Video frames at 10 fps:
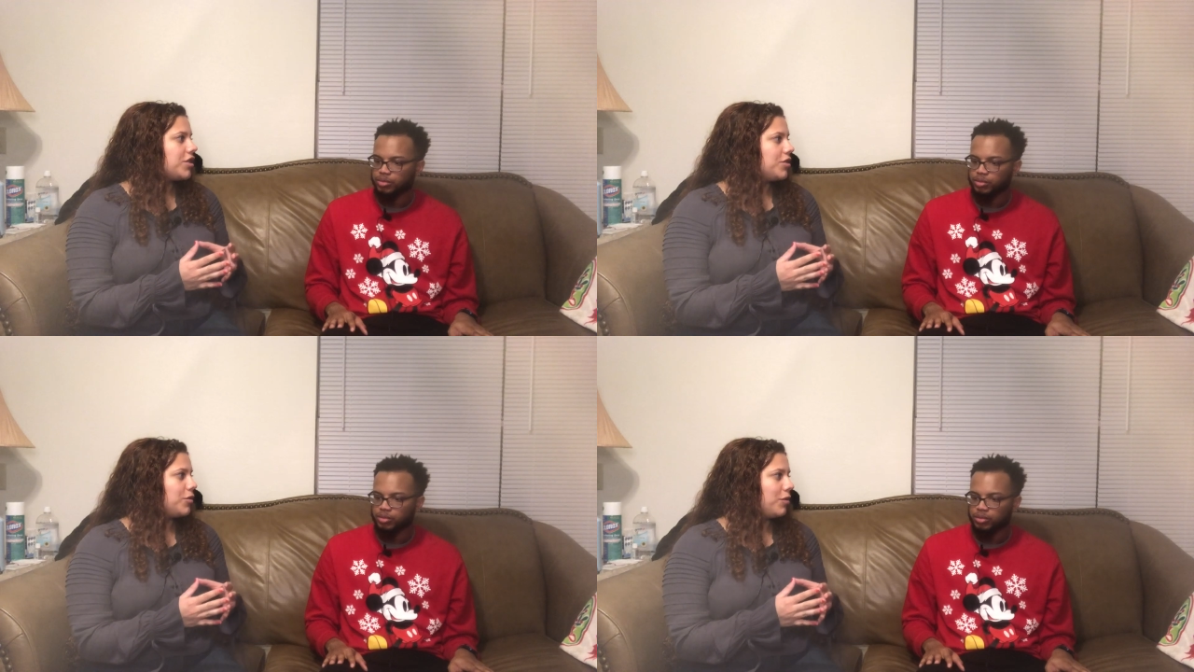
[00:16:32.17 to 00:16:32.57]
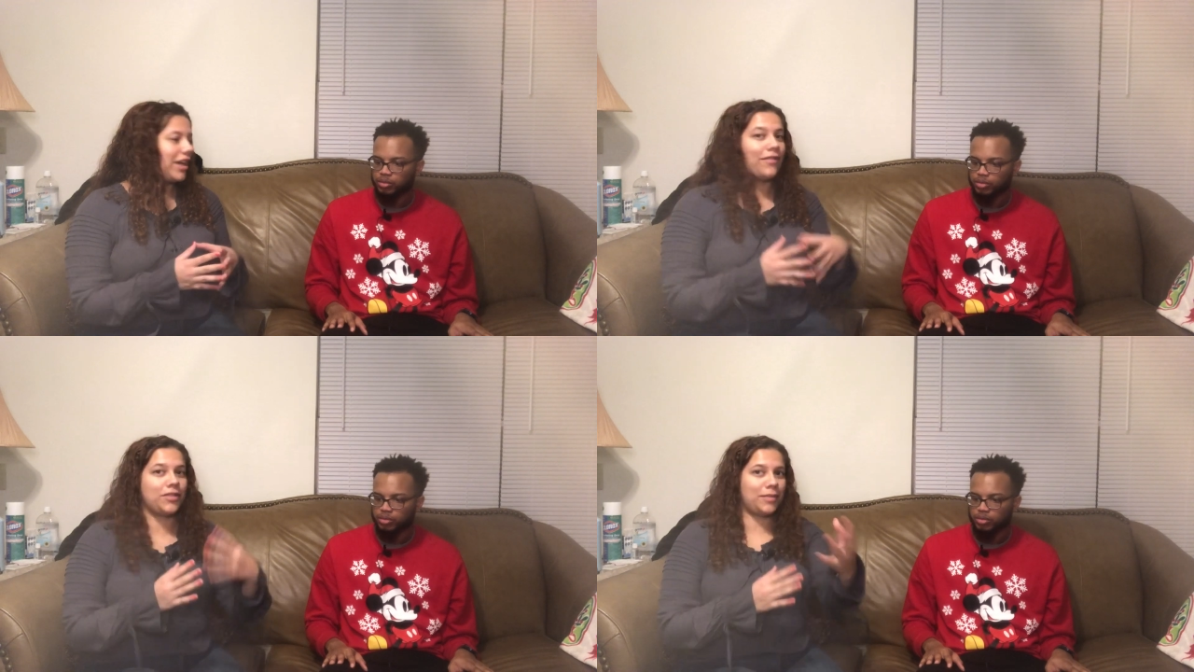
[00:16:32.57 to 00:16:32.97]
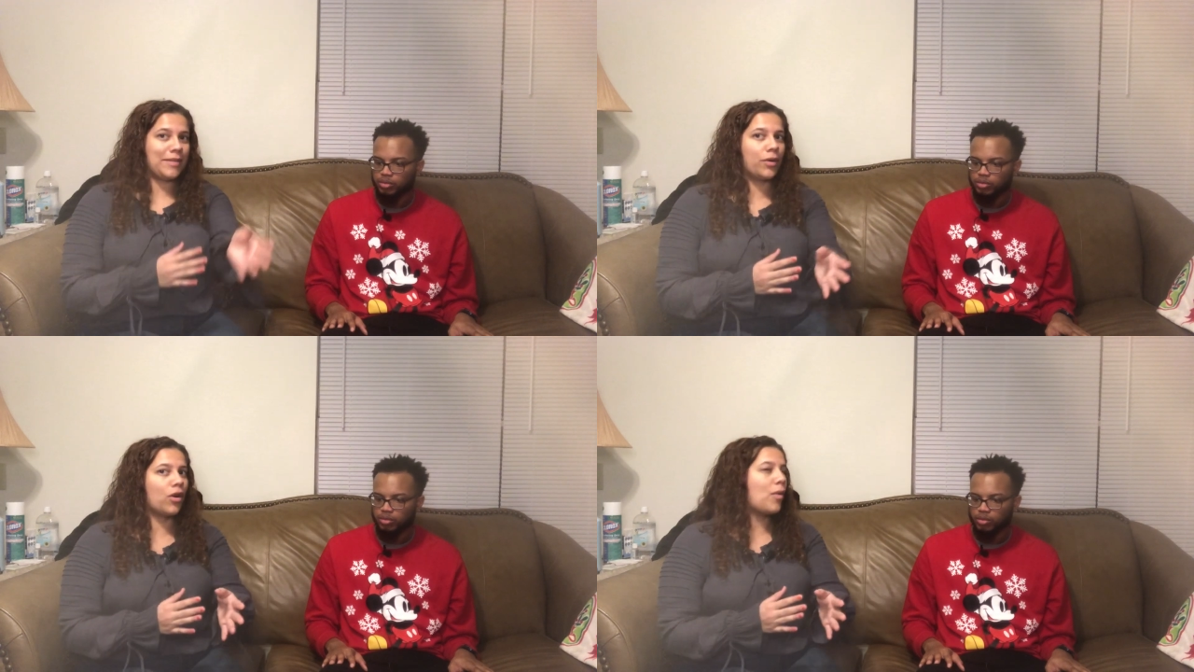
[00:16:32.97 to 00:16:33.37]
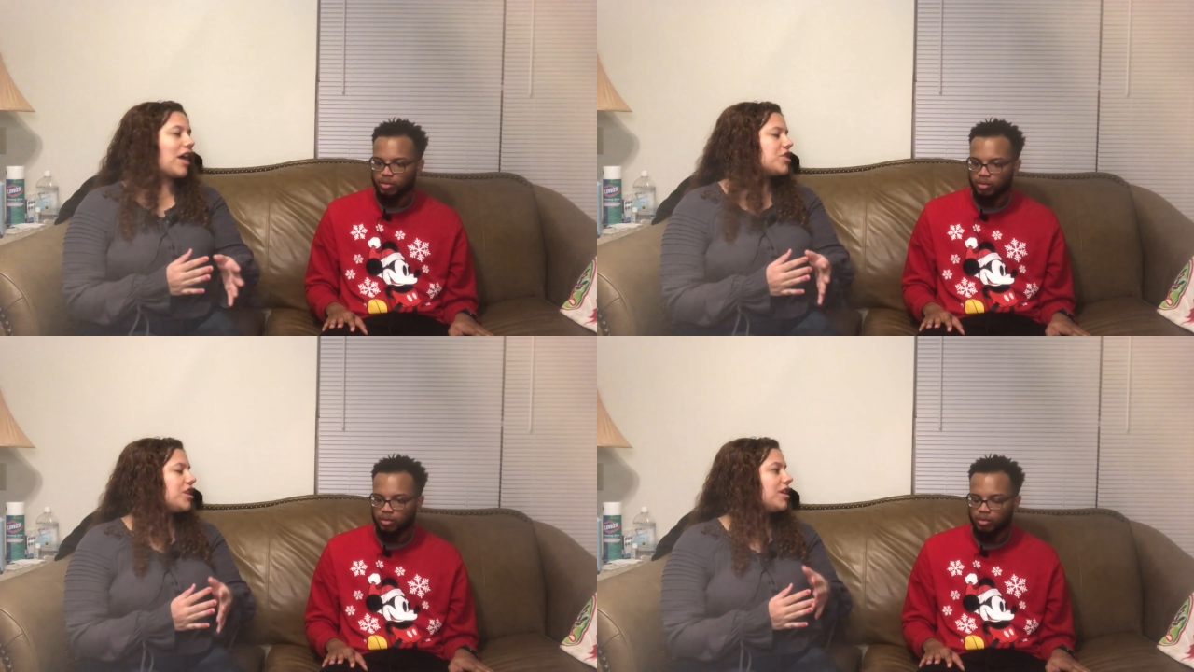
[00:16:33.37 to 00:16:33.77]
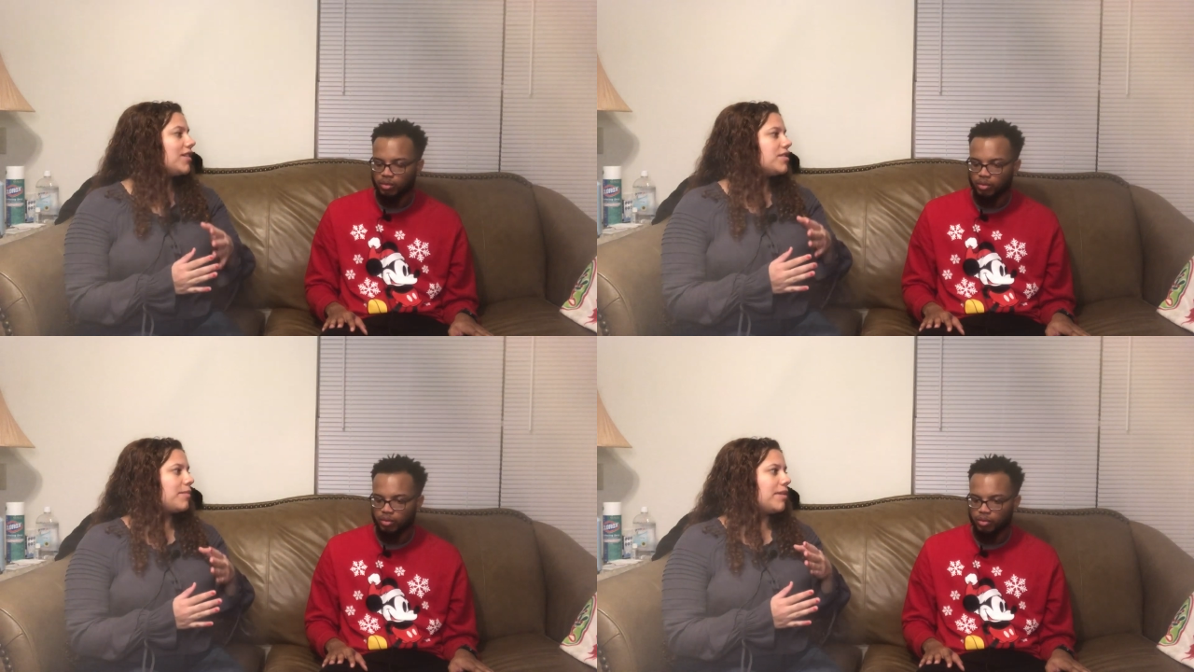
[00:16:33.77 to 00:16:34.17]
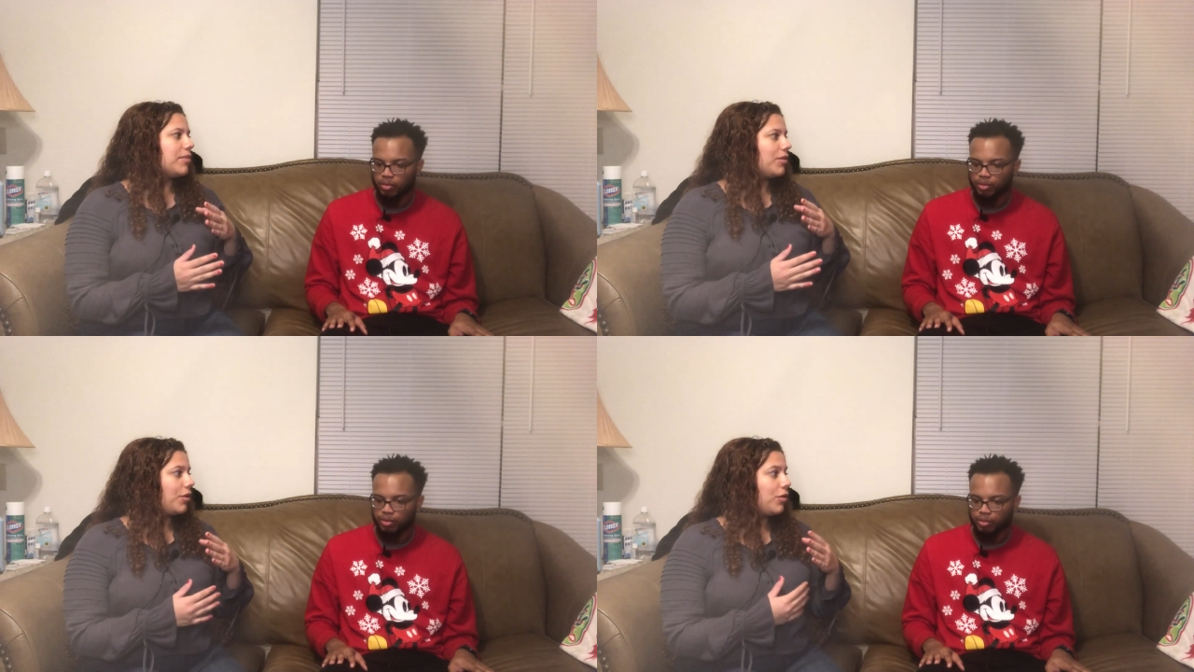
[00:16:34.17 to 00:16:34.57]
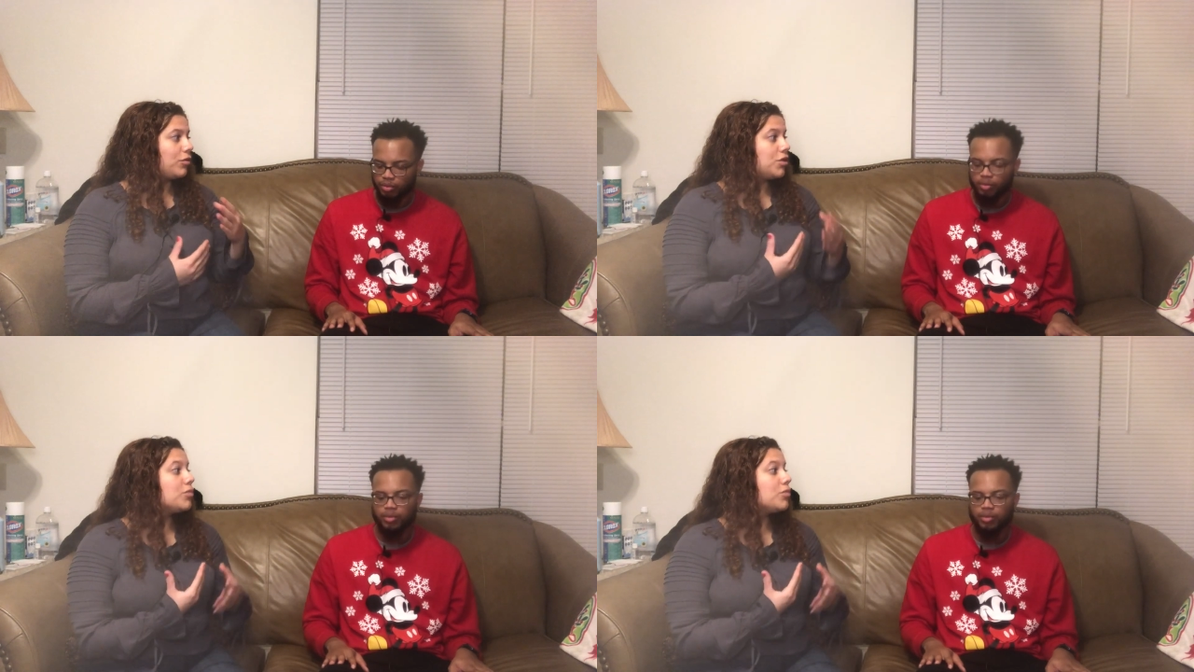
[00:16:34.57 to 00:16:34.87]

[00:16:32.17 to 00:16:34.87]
Speaker 1: to give to people who are watching, give to people who do